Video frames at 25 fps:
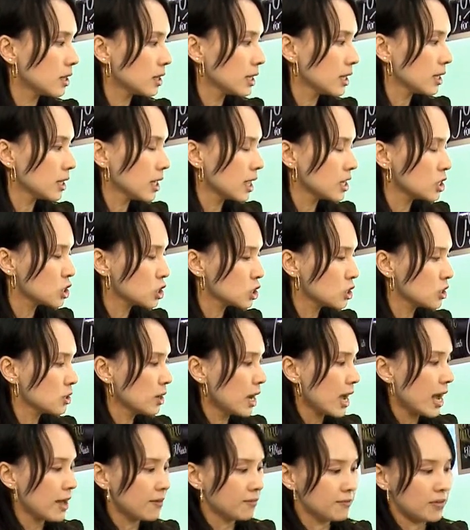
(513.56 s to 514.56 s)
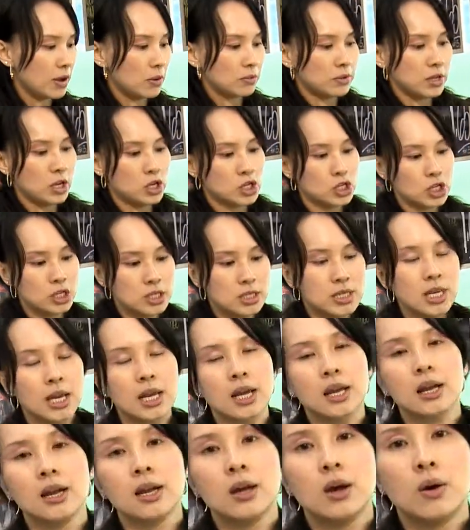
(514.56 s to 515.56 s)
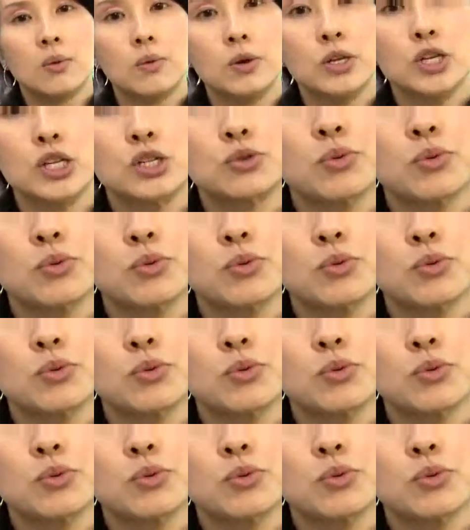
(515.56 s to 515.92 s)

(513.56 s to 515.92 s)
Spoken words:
the National Heart Foundation tick, which is